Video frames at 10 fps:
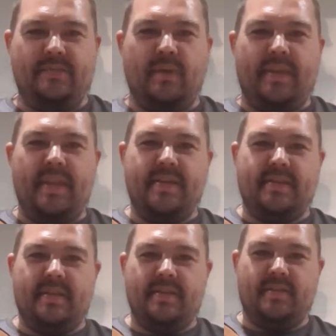what this
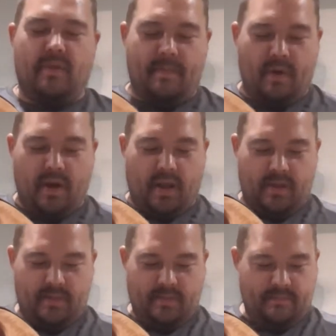is. So I bought a
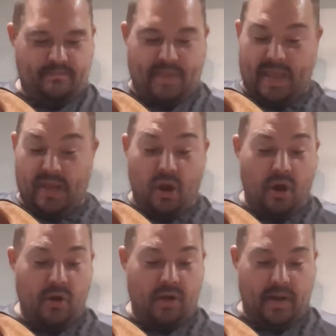pick
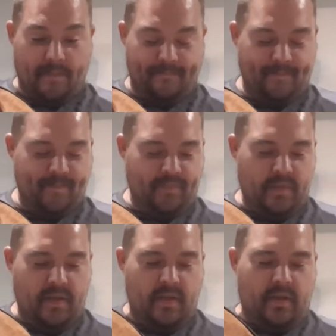guard, and
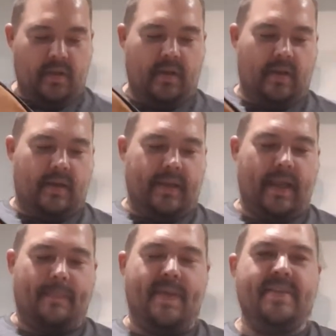I
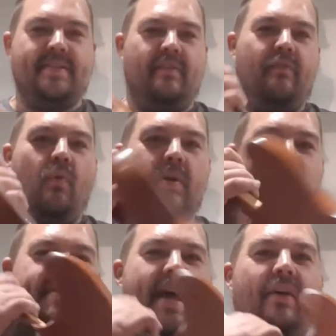got
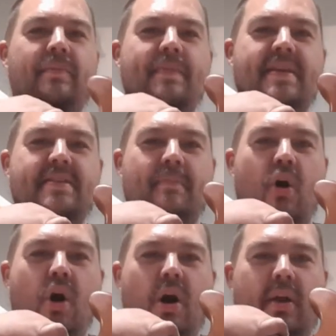one solid piece of
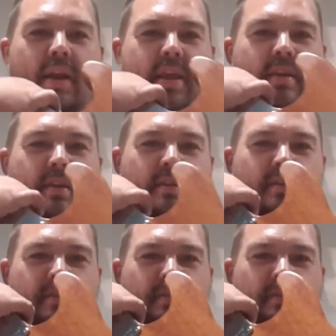mahogany.
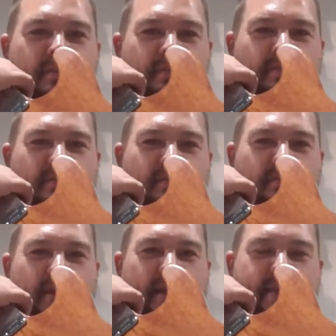
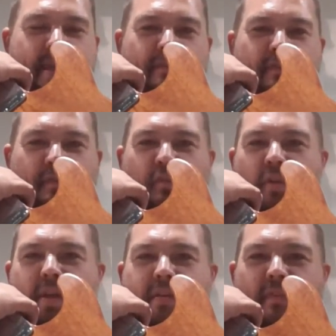I got that for
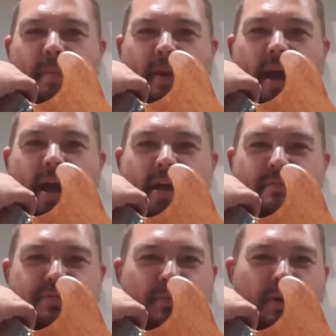free from a guy I
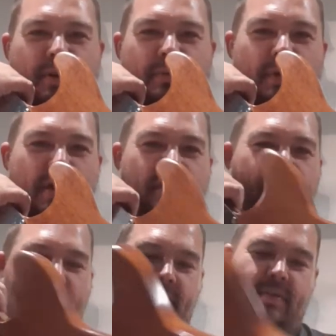was working
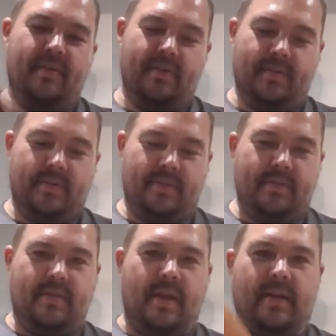with.
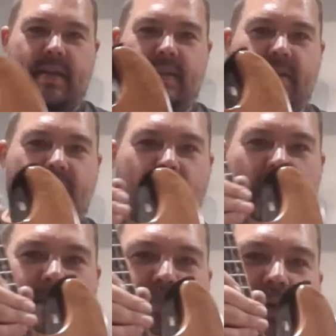And then
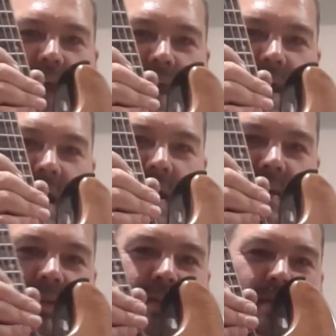I put a
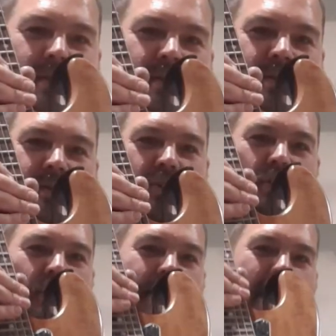
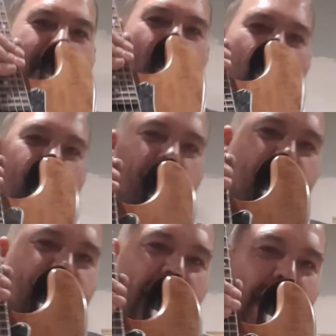curly maple
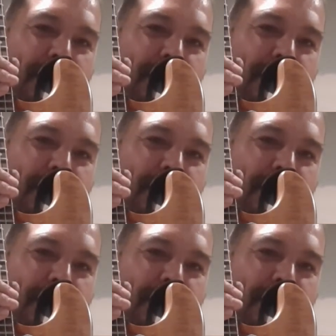top